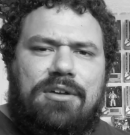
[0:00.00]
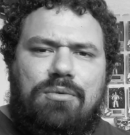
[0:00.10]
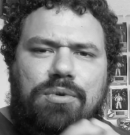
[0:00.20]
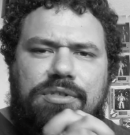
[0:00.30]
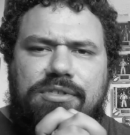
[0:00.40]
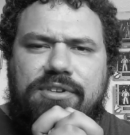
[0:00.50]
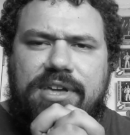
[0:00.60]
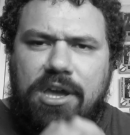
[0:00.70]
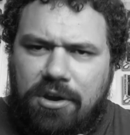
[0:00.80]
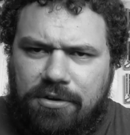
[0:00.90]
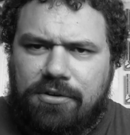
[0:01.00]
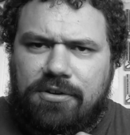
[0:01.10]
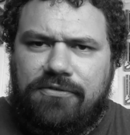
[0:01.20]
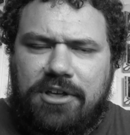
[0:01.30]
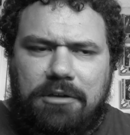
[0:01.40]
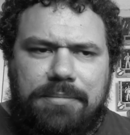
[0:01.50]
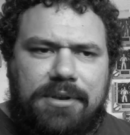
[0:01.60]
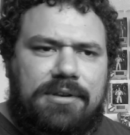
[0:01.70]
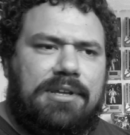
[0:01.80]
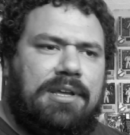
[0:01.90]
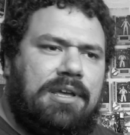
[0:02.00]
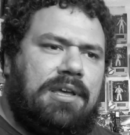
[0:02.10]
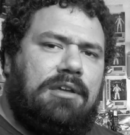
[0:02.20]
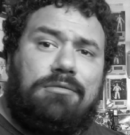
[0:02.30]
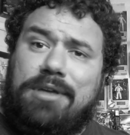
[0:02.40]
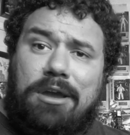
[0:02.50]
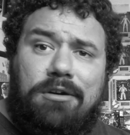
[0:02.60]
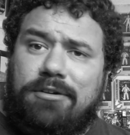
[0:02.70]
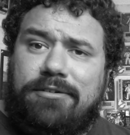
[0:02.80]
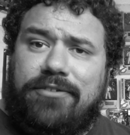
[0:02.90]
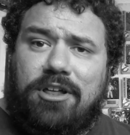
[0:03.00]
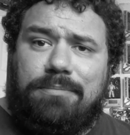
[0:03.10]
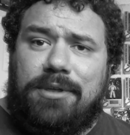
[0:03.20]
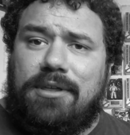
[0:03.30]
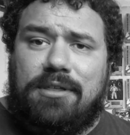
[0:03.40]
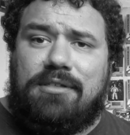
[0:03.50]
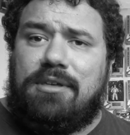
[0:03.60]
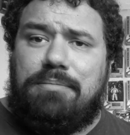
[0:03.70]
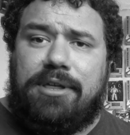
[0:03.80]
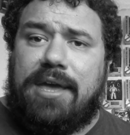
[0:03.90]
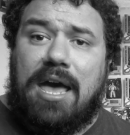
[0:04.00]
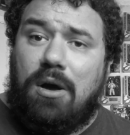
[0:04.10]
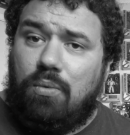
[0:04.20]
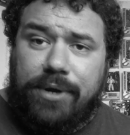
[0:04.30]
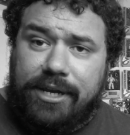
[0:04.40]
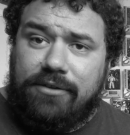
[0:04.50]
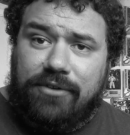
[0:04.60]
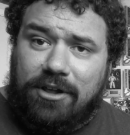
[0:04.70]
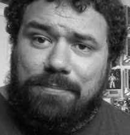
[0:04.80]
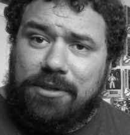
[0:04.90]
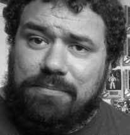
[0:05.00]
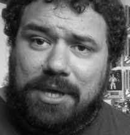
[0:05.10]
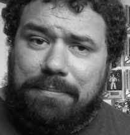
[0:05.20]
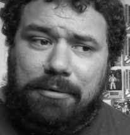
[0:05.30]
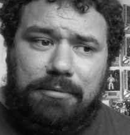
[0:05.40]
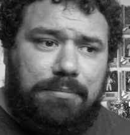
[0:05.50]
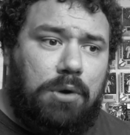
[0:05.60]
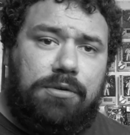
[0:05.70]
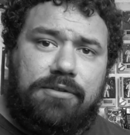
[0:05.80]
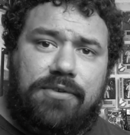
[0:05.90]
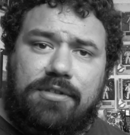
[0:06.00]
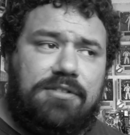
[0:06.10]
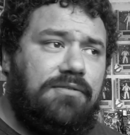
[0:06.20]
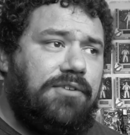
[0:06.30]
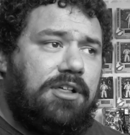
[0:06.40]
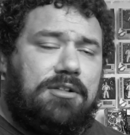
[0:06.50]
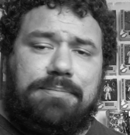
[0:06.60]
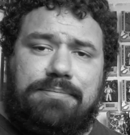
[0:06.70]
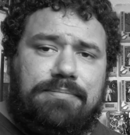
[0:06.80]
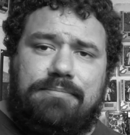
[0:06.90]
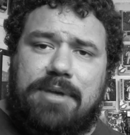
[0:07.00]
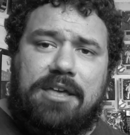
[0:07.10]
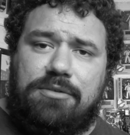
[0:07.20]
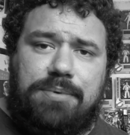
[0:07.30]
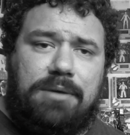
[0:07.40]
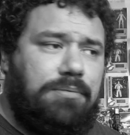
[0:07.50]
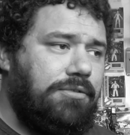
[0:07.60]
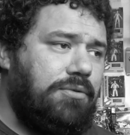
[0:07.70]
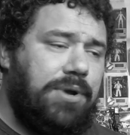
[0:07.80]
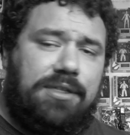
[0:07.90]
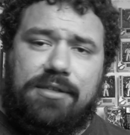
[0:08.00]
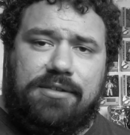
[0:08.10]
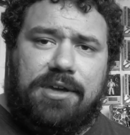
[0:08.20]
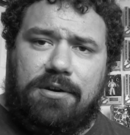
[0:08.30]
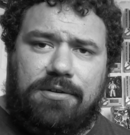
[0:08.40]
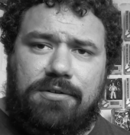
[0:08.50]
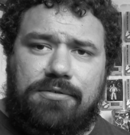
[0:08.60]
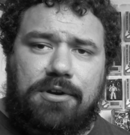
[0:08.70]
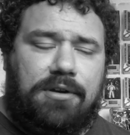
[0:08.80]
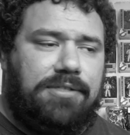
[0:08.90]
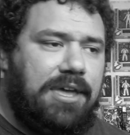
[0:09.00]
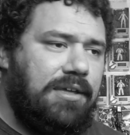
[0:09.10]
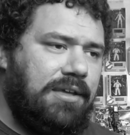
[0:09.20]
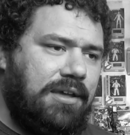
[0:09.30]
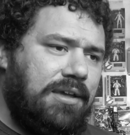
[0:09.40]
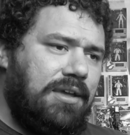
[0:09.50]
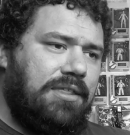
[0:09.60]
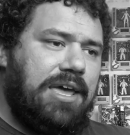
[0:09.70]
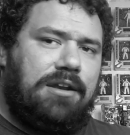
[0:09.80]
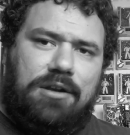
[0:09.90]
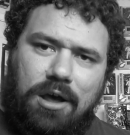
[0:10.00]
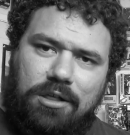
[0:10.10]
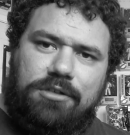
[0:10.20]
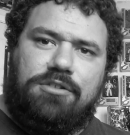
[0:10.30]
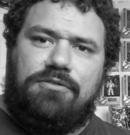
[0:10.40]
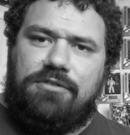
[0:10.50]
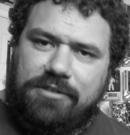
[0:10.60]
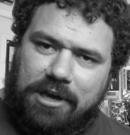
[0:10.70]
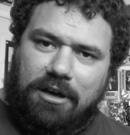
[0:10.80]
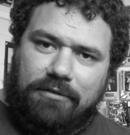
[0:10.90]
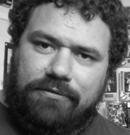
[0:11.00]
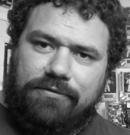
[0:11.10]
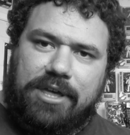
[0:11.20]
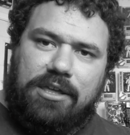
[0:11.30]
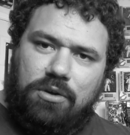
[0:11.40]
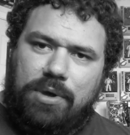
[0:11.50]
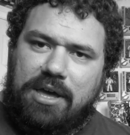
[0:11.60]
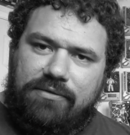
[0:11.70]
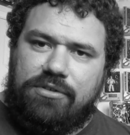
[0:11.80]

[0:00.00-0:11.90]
with character development. You know, character development is simply how we develop as people. Most of us develop as people the way these characters are. That knowledge of self that you have